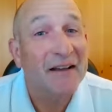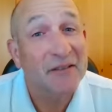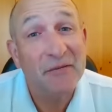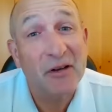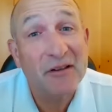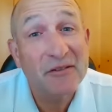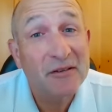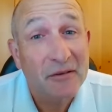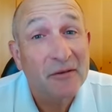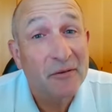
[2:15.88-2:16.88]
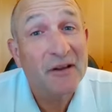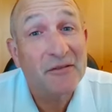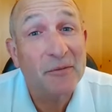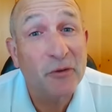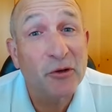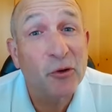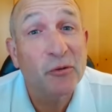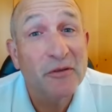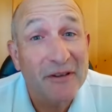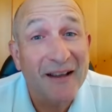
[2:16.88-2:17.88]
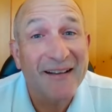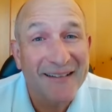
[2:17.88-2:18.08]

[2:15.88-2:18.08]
Activities. With, right. Yeah. Activities yeah. and